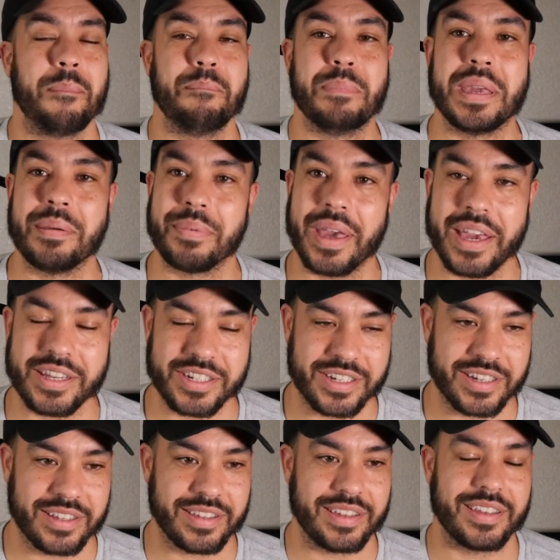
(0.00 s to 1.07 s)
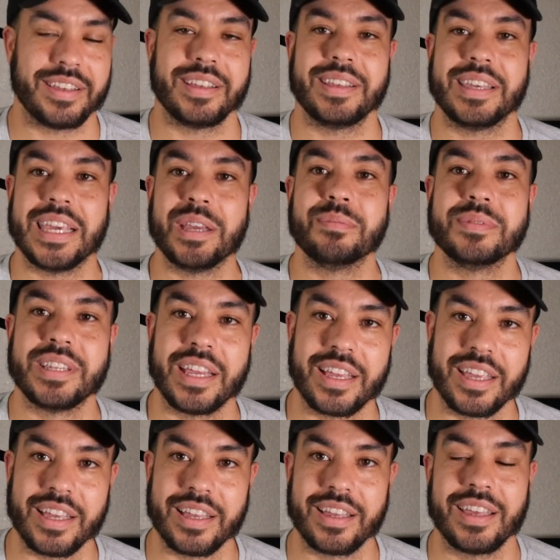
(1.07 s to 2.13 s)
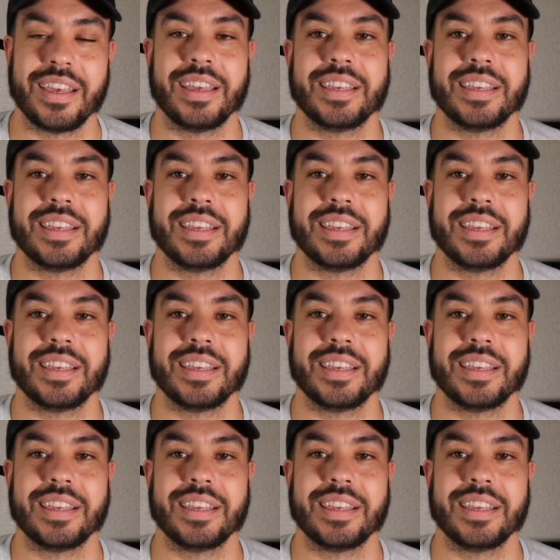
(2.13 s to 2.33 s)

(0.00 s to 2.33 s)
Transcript: be patient, keep digging,